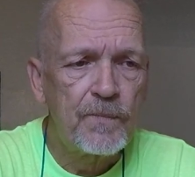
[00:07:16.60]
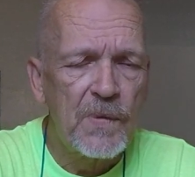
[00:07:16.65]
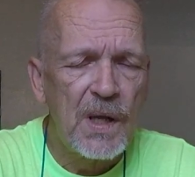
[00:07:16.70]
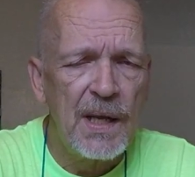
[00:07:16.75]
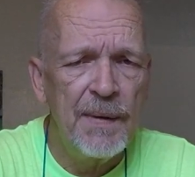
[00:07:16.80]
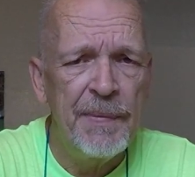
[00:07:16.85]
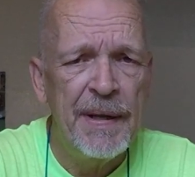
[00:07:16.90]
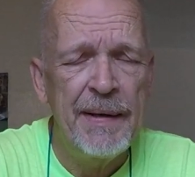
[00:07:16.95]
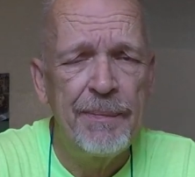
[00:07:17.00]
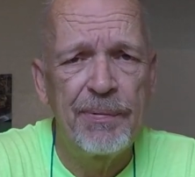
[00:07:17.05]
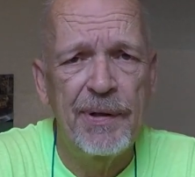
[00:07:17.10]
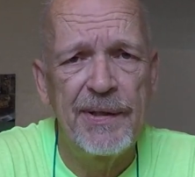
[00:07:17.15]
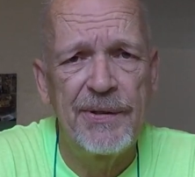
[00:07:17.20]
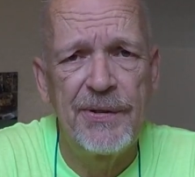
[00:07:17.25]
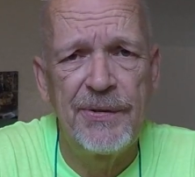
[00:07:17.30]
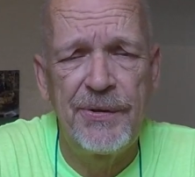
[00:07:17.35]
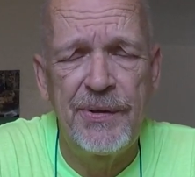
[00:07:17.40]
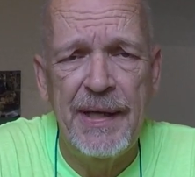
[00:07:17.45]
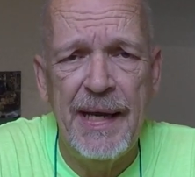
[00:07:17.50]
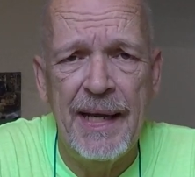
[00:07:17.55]
In many
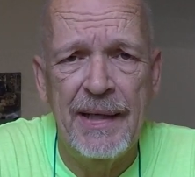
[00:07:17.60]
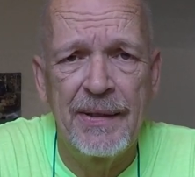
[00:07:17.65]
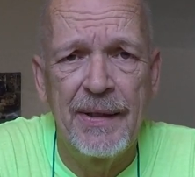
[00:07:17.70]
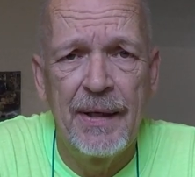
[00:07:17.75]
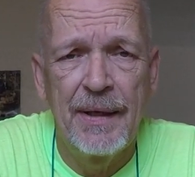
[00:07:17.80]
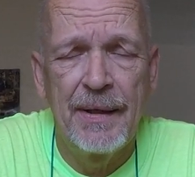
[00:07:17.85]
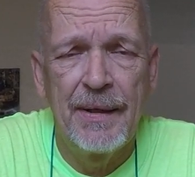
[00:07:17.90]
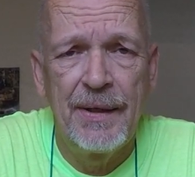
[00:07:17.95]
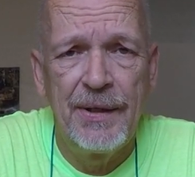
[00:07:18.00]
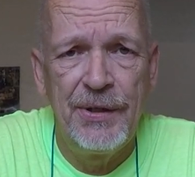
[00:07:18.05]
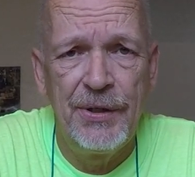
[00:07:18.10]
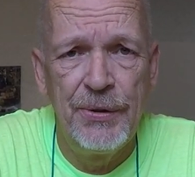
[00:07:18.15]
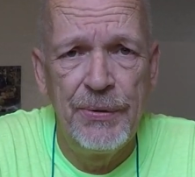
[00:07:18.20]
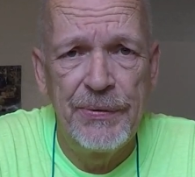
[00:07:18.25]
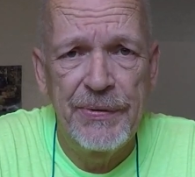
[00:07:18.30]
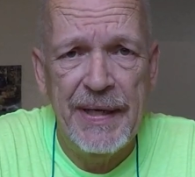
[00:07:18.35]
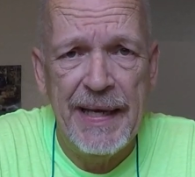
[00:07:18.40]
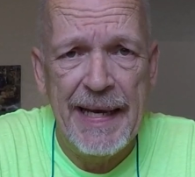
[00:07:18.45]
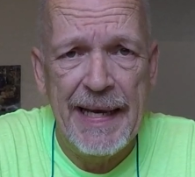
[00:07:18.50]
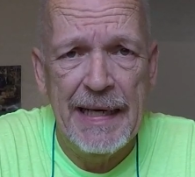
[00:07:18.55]
places, you can't
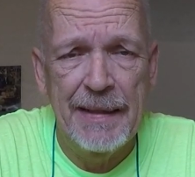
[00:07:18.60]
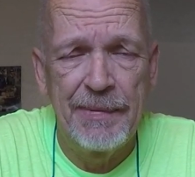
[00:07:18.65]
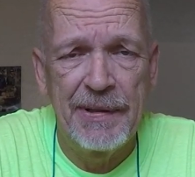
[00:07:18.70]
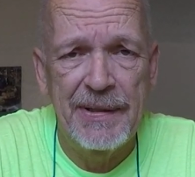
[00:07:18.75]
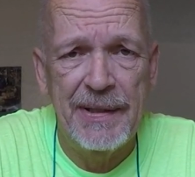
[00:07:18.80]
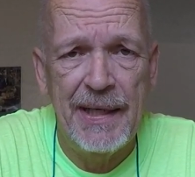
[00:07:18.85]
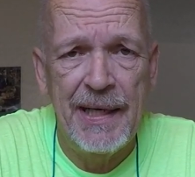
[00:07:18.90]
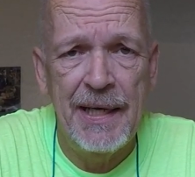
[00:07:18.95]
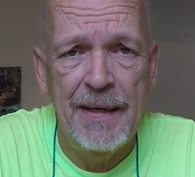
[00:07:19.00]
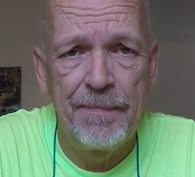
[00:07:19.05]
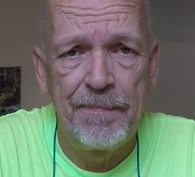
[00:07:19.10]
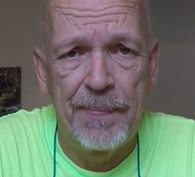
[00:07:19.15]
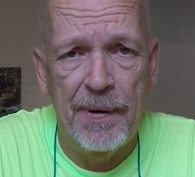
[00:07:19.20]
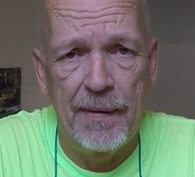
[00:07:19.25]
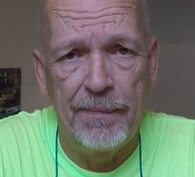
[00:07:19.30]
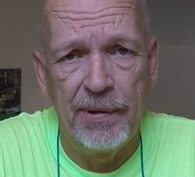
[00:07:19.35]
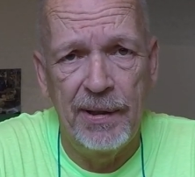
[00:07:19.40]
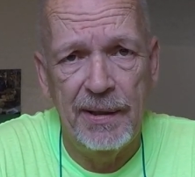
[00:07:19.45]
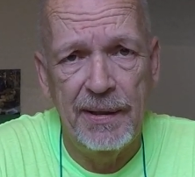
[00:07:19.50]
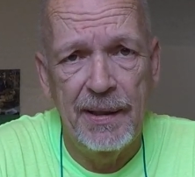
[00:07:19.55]
use cannabis in
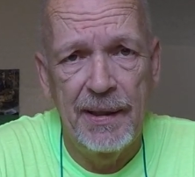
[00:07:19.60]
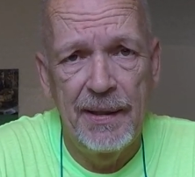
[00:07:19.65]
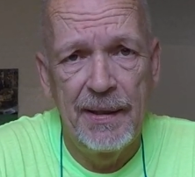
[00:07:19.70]
public.